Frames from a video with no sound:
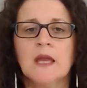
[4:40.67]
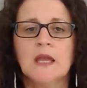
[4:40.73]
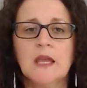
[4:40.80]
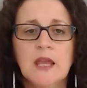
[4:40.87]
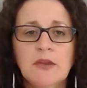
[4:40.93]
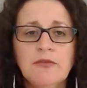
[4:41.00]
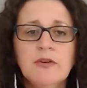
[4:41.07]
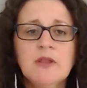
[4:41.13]

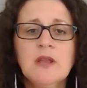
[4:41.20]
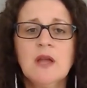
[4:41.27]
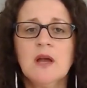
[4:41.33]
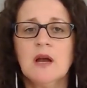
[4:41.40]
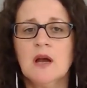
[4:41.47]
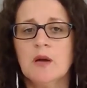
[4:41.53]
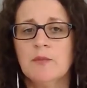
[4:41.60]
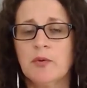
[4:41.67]
Even
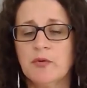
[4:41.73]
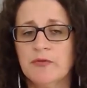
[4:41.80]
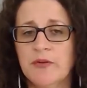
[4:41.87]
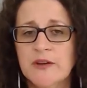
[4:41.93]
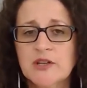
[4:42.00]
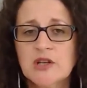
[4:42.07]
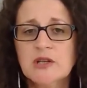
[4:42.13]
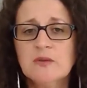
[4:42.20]

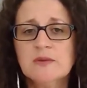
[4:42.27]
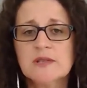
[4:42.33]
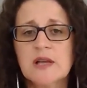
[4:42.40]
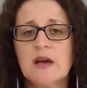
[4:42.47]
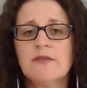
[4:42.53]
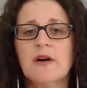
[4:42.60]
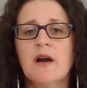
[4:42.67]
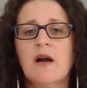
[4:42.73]
professionals
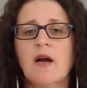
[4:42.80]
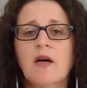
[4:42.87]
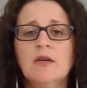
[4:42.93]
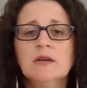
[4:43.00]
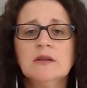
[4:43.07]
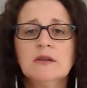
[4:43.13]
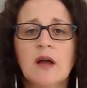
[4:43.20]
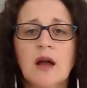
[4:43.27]
have a
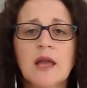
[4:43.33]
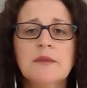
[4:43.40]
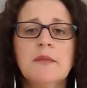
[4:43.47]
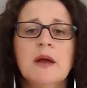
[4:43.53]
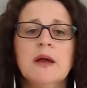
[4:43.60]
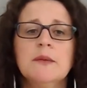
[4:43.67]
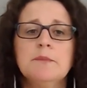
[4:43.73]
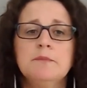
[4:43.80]
hard time
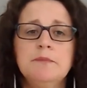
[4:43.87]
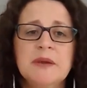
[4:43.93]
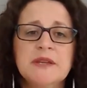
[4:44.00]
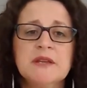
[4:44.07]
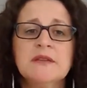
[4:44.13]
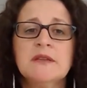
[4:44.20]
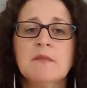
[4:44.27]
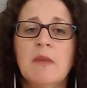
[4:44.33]

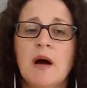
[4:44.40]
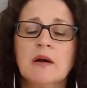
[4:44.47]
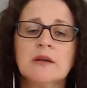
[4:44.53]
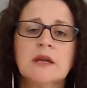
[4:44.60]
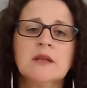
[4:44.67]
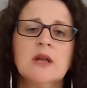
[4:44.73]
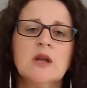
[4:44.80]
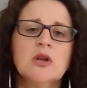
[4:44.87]
beating the
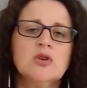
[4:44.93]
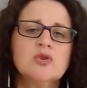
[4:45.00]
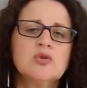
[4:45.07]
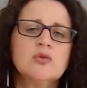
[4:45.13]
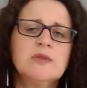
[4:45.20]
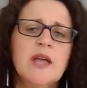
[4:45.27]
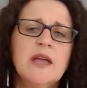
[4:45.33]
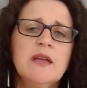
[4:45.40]
market, so
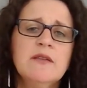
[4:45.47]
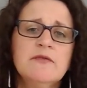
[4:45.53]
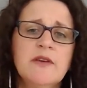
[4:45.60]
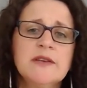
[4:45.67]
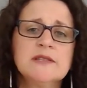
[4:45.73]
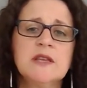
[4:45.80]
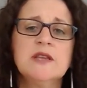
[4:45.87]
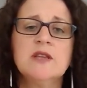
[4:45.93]
they
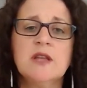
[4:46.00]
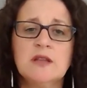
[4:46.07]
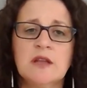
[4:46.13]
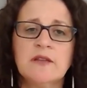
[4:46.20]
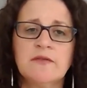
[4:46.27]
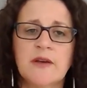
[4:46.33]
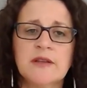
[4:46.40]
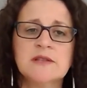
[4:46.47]
invest in
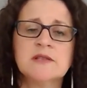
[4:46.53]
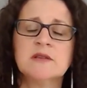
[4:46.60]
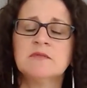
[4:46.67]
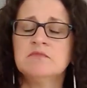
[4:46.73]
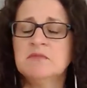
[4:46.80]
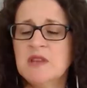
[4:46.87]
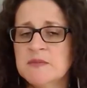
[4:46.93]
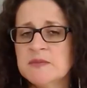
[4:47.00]
index funds
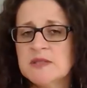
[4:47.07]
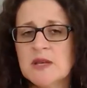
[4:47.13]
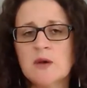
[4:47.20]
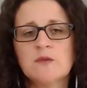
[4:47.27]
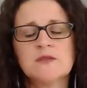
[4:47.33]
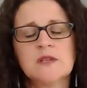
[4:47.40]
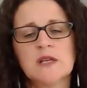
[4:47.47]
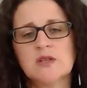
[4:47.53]

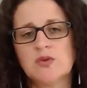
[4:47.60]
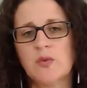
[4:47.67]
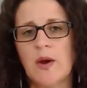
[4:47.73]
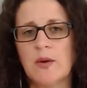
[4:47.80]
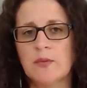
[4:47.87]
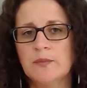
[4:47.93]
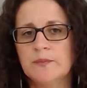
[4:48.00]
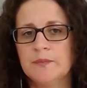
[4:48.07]
themselves as
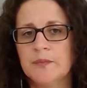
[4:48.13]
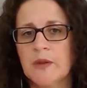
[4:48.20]
well.